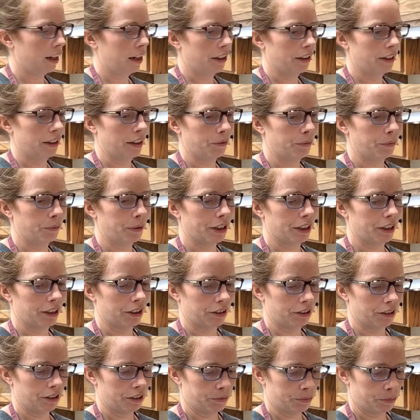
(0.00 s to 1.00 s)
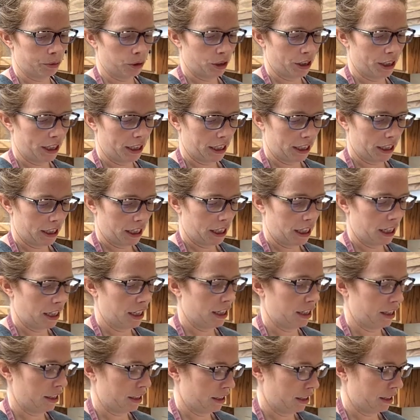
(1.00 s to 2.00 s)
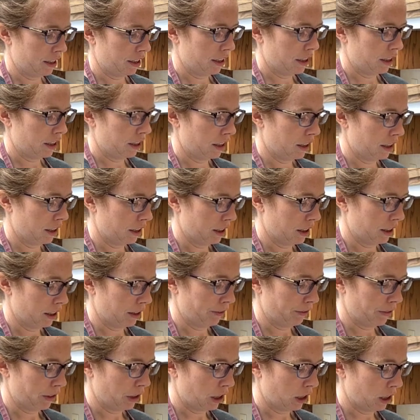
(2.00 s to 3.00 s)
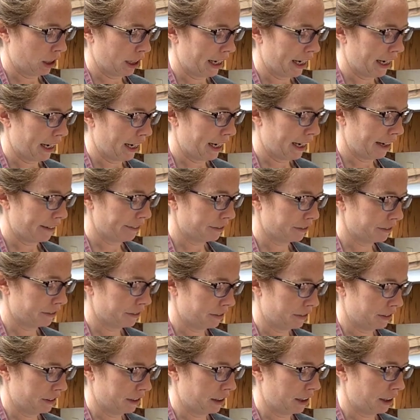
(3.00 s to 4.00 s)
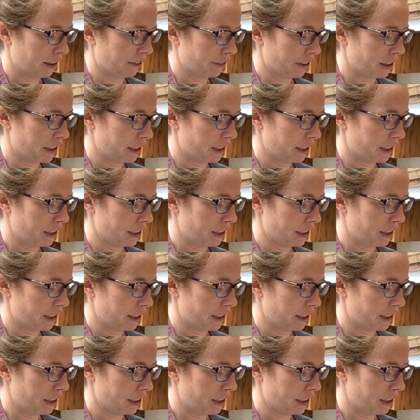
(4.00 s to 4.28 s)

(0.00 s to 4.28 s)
And then we are putting in a half of a